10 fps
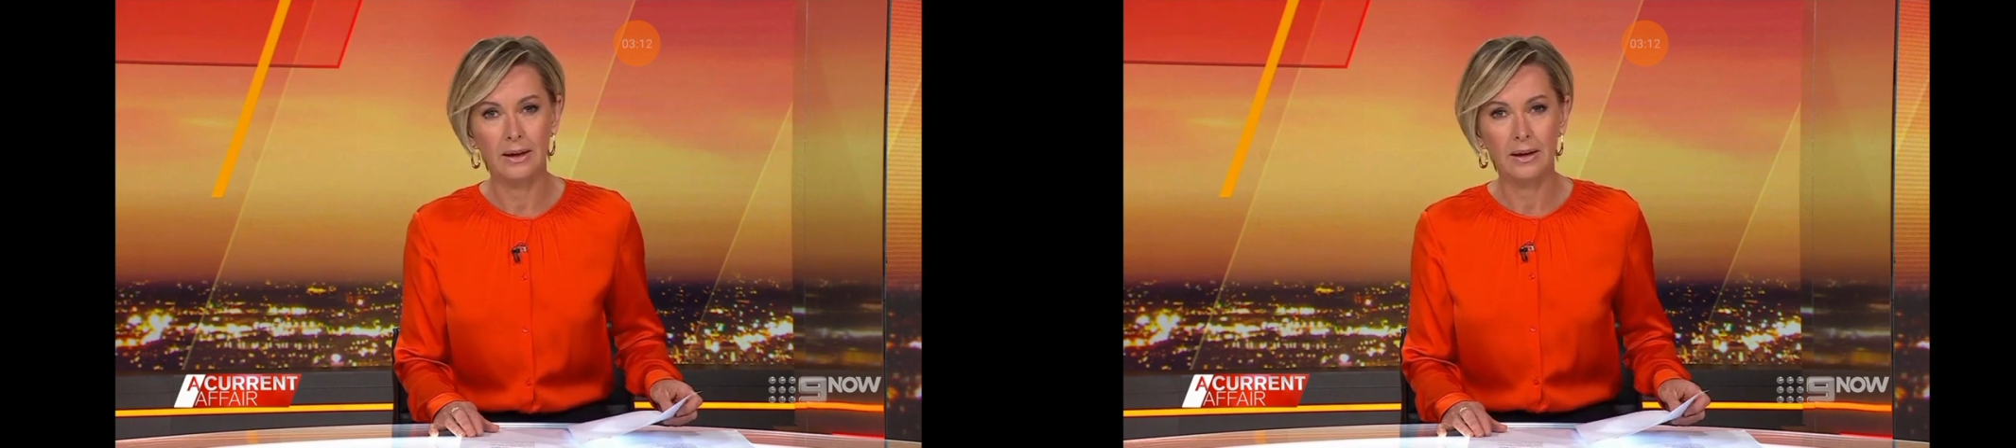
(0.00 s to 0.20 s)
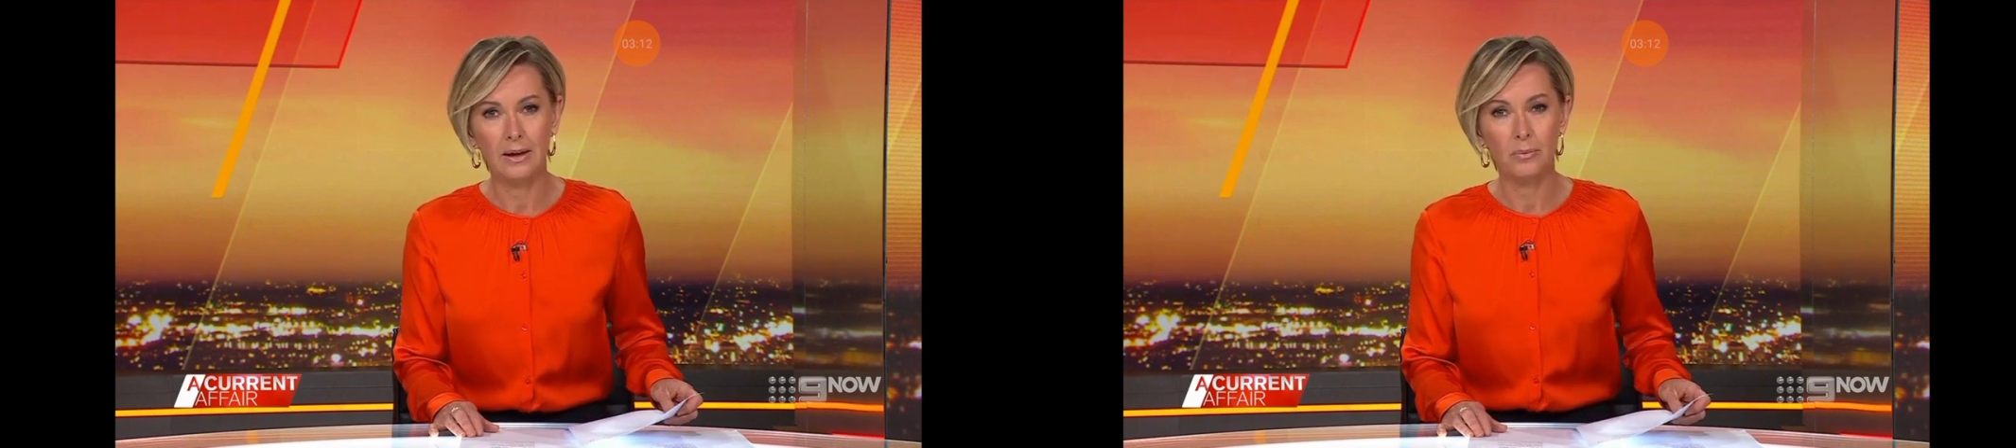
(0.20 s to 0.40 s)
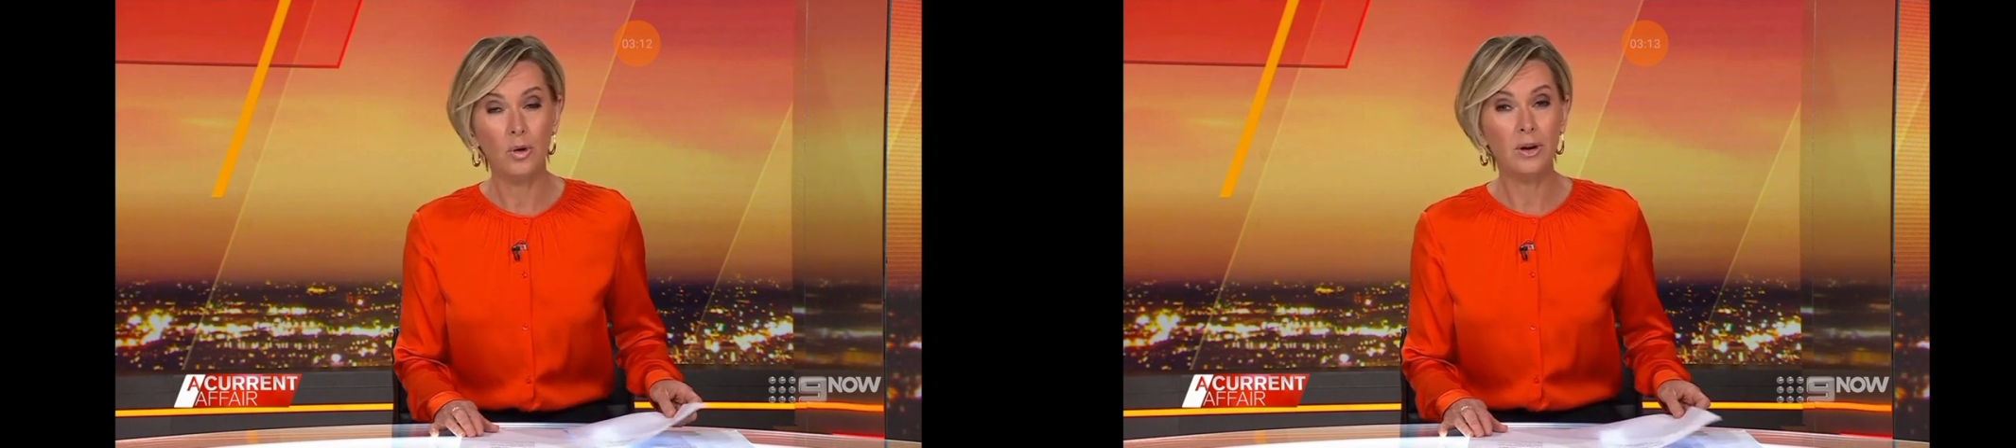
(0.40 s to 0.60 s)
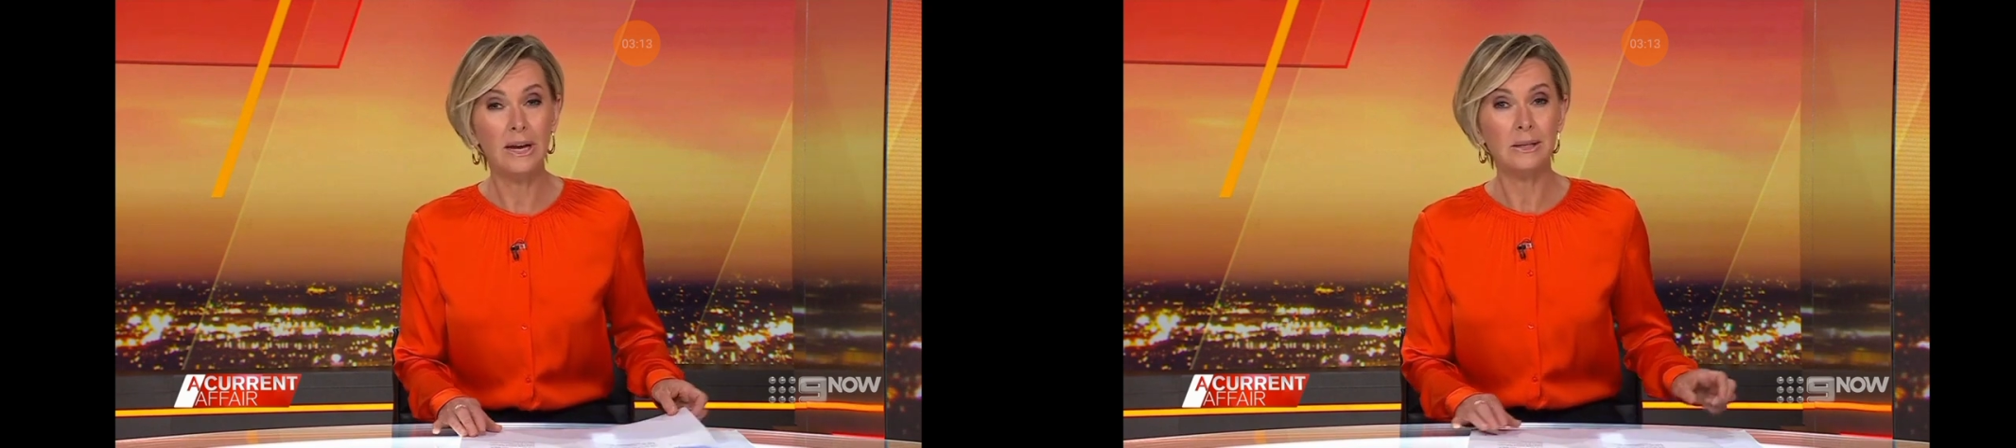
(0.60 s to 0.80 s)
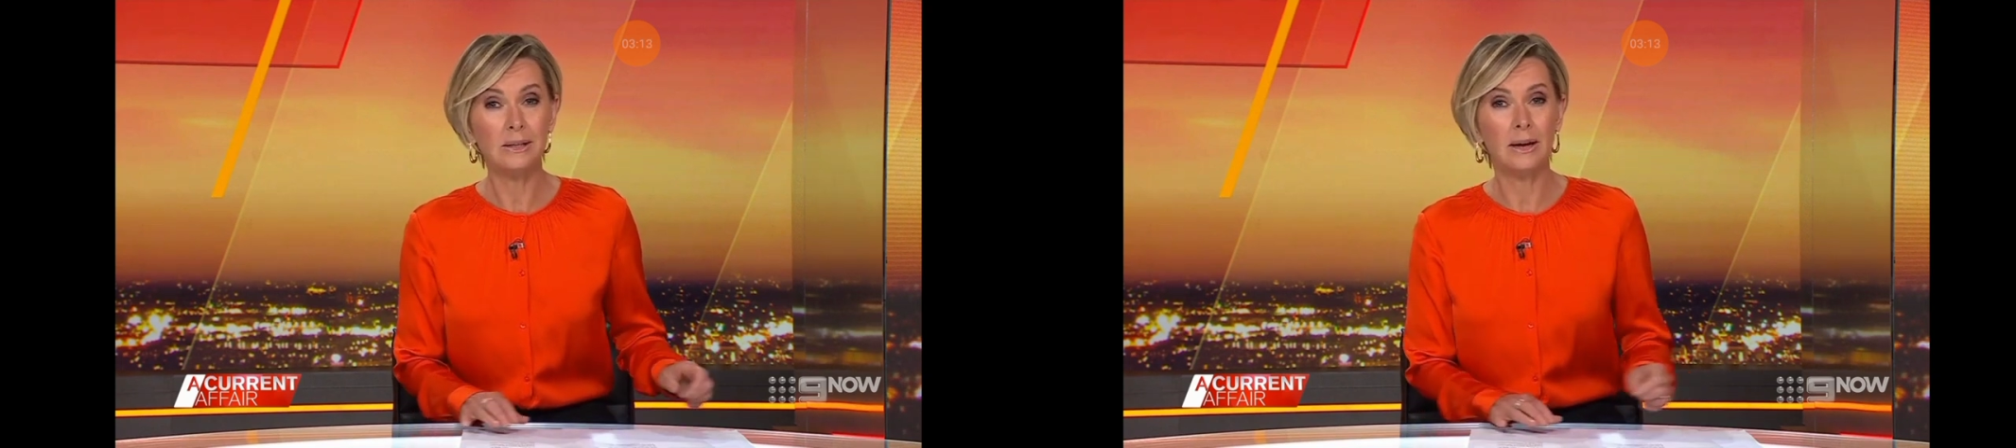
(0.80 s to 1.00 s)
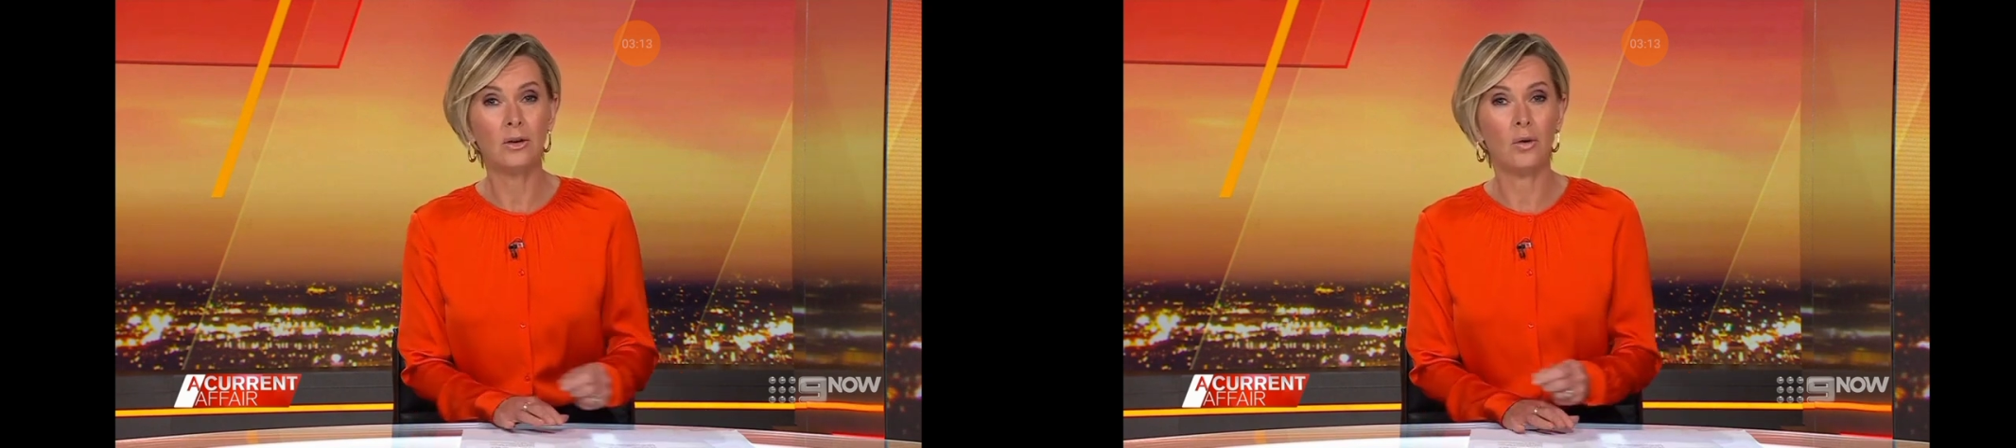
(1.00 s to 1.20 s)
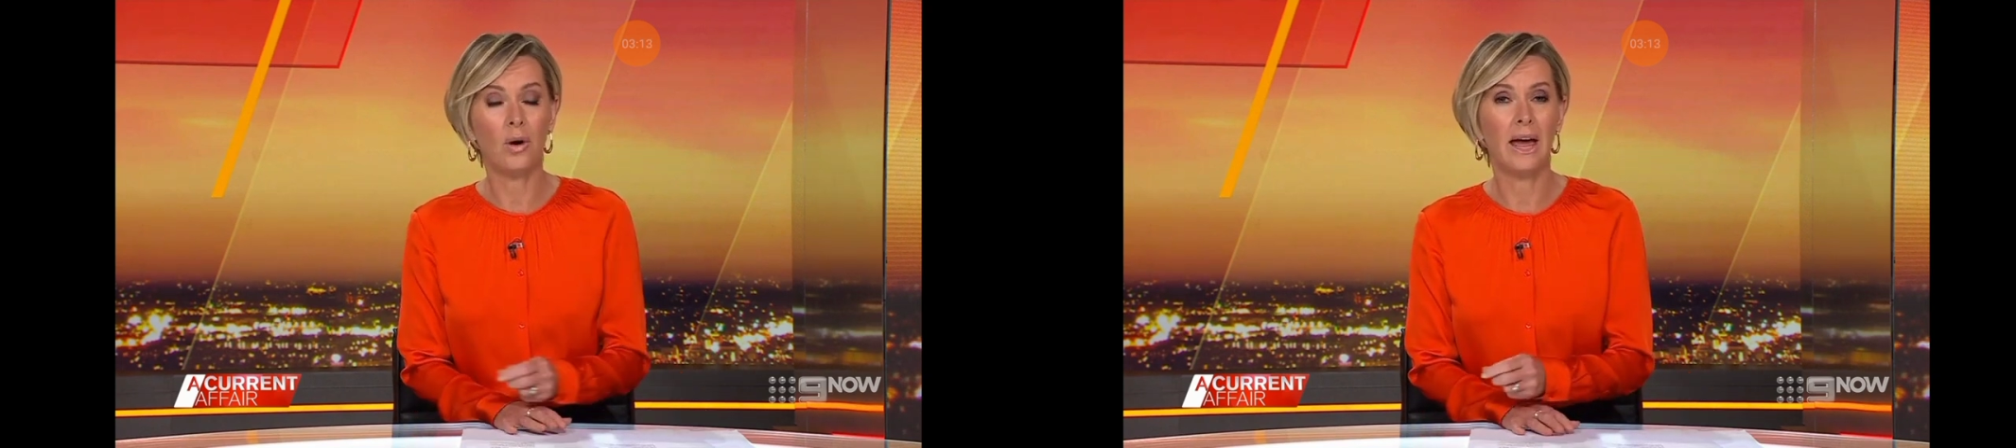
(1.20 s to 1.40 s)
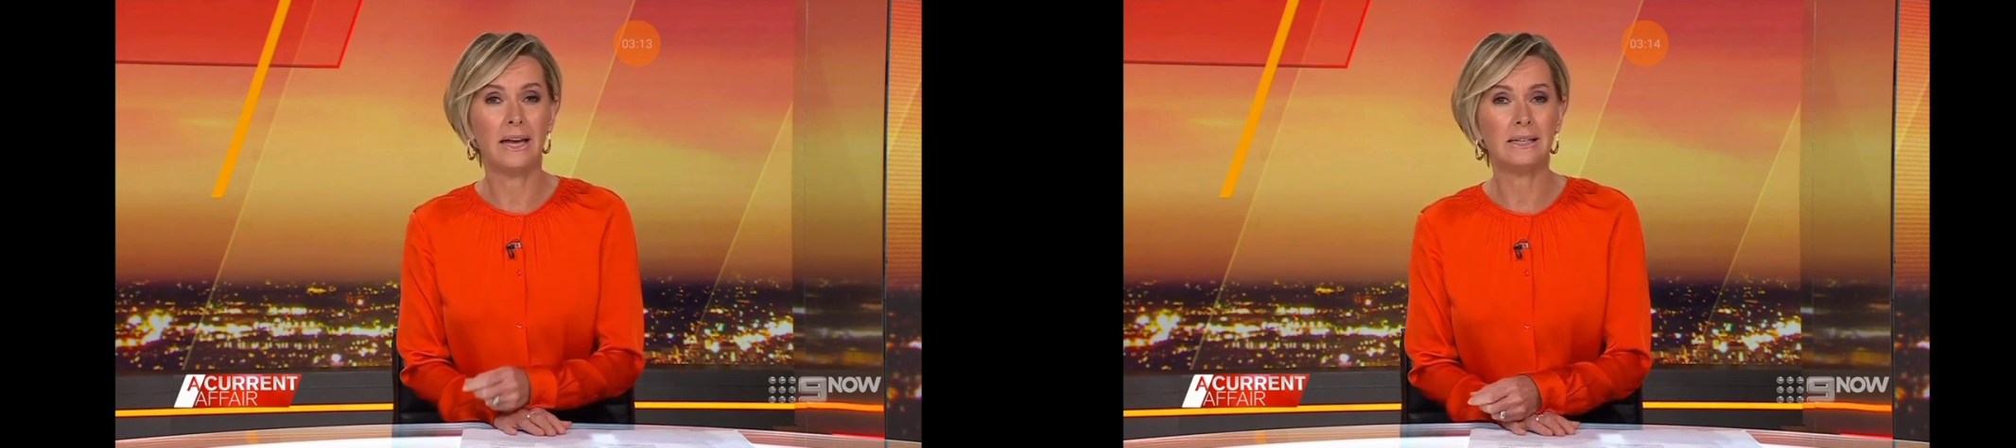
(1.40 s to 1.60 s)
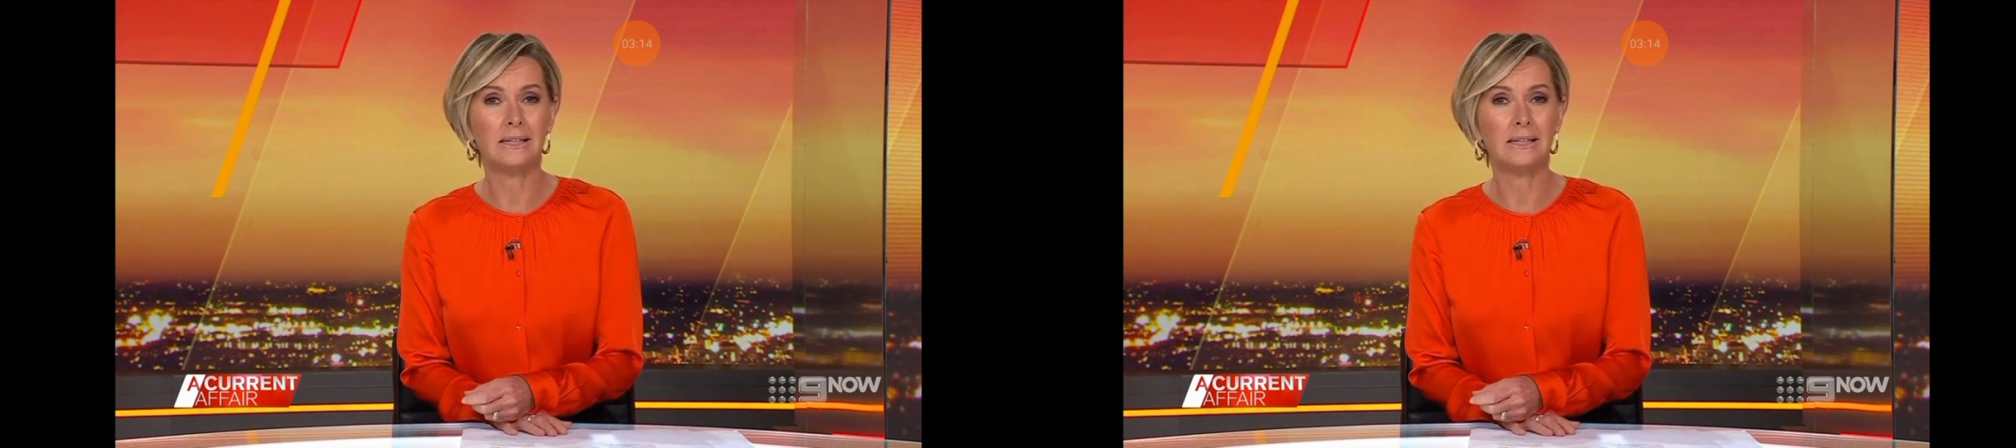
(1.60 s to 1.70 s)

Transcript: Bernice and Grant